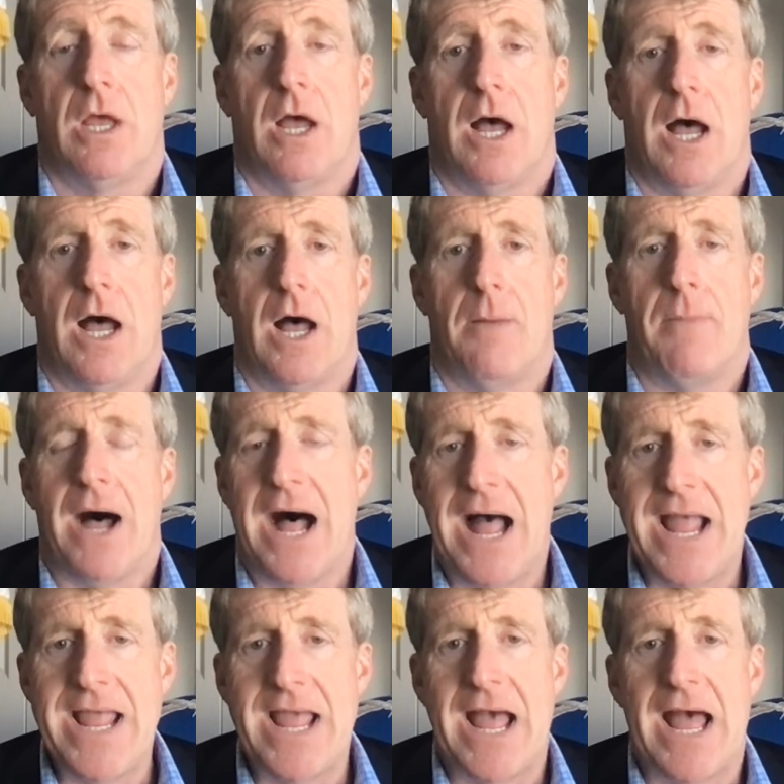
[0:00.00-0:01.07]

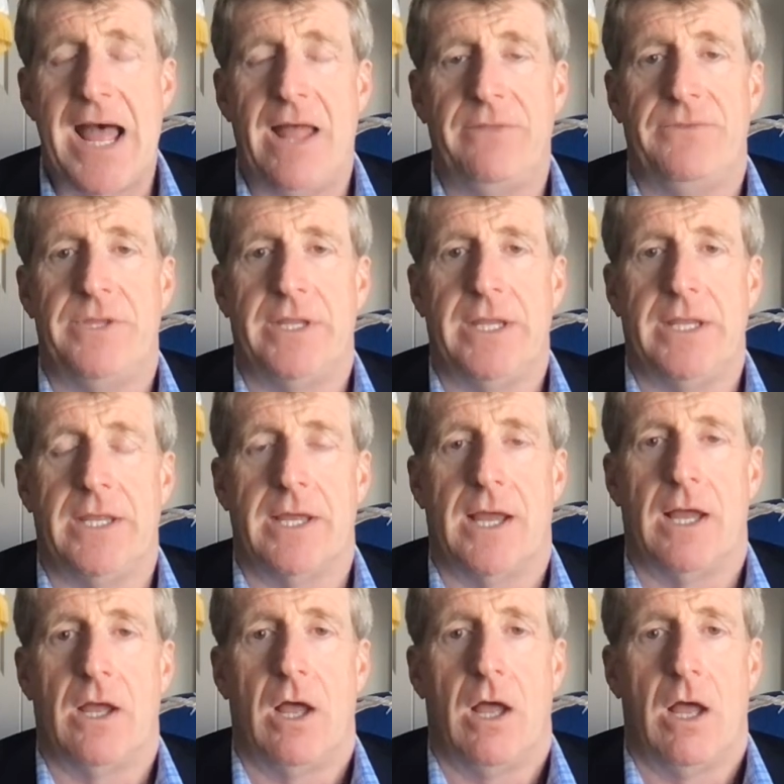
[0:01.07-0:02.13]
I had
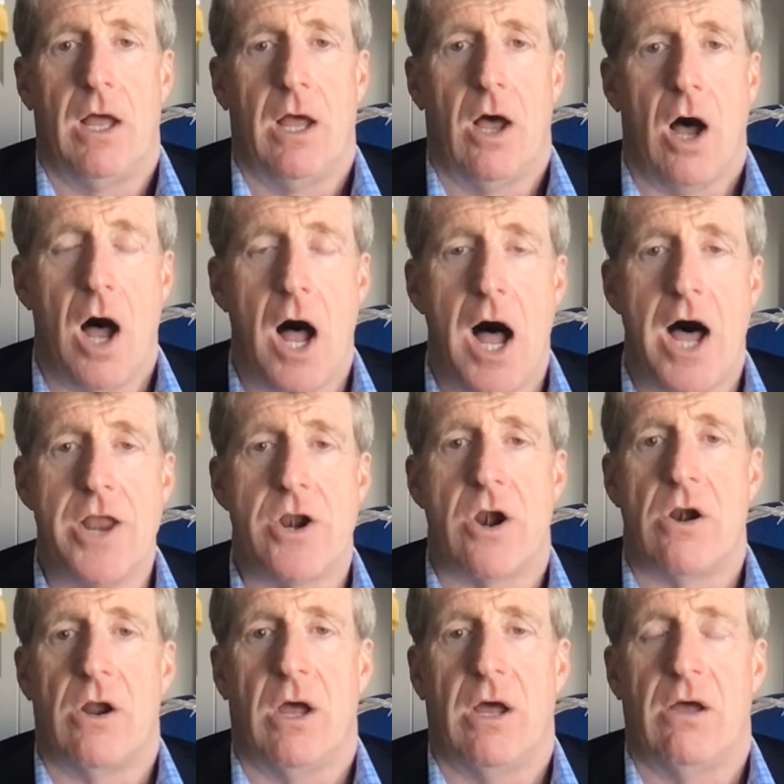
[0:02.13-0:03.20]
the
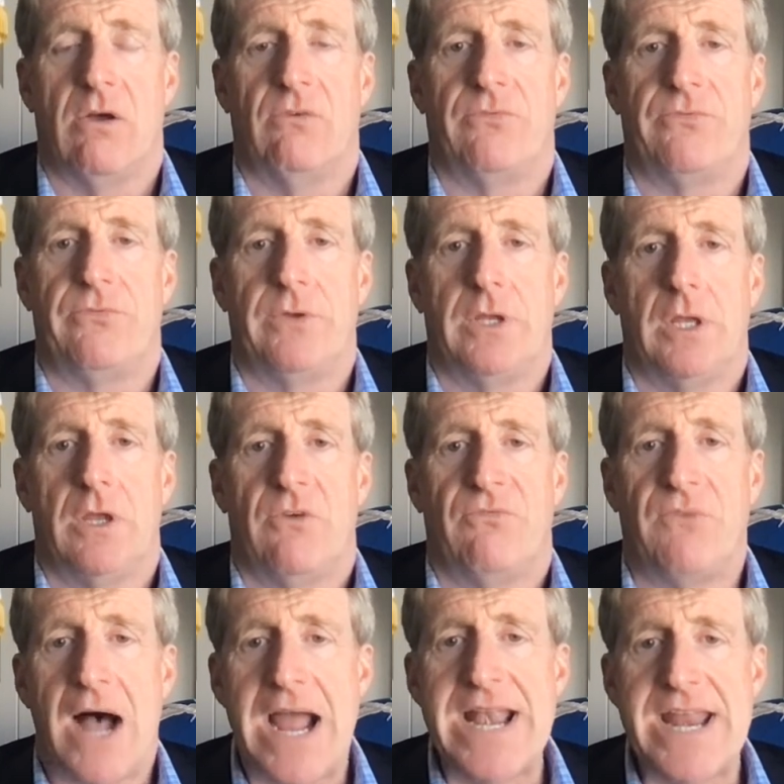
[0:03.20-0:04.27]
honor of
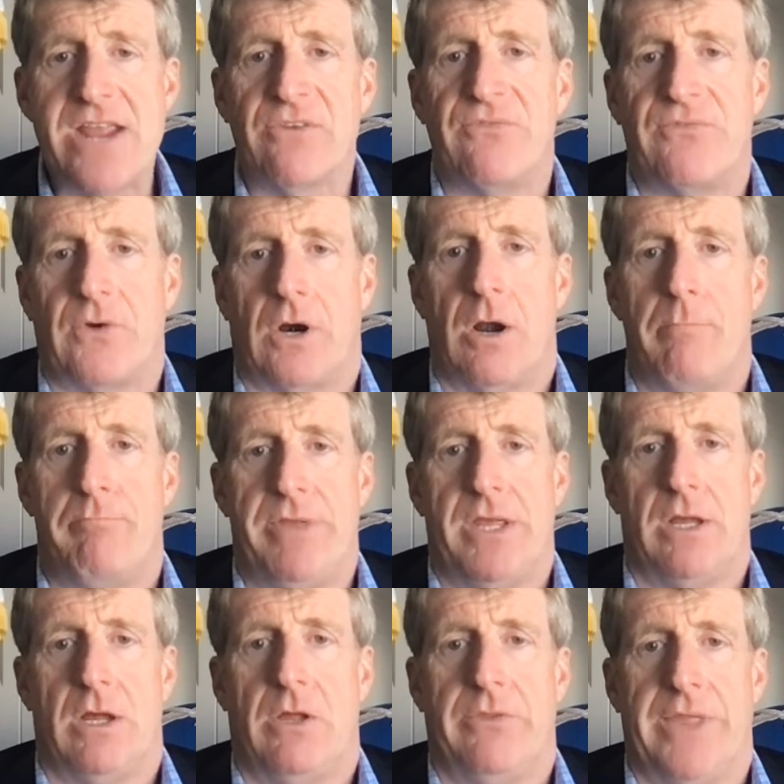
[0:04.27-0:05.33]
fighting for a
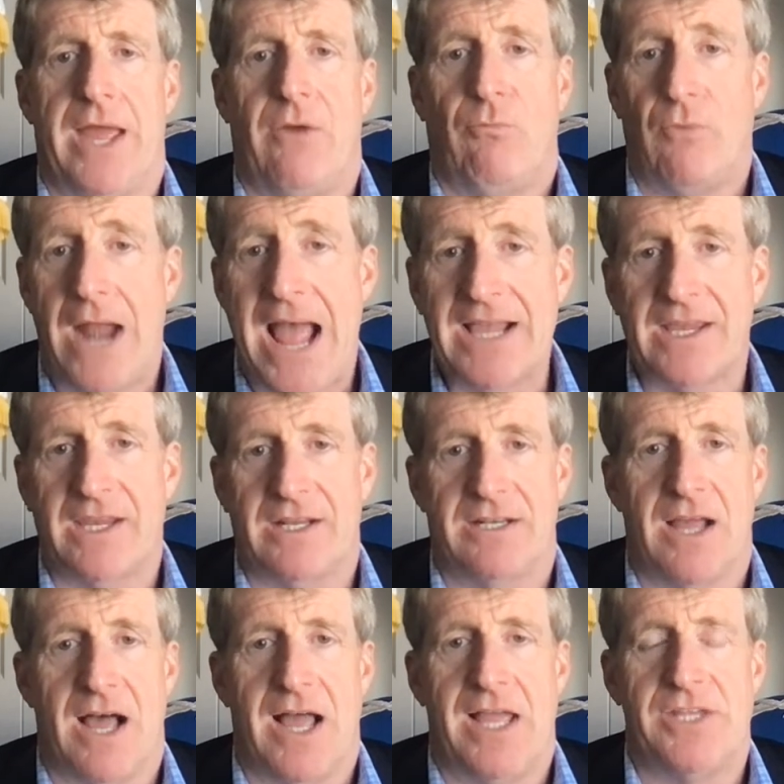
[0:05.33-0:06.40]
bill that
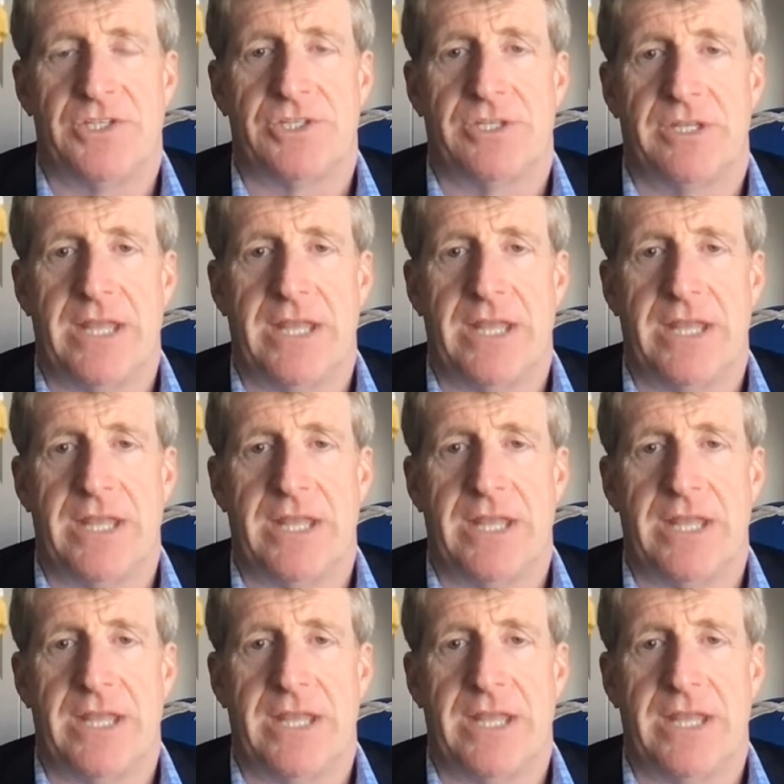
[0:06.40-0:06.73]
recognized